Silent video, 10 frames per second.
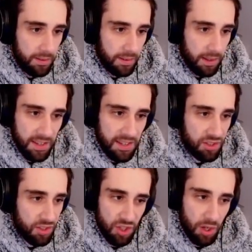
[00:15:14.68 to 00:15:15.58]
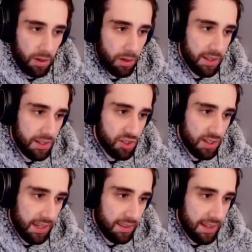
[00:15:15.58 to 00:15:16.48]
This just showing off the engine
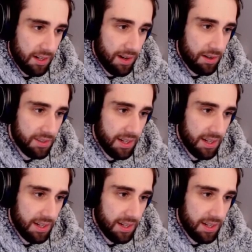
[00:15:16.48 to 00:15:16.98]
again. That ground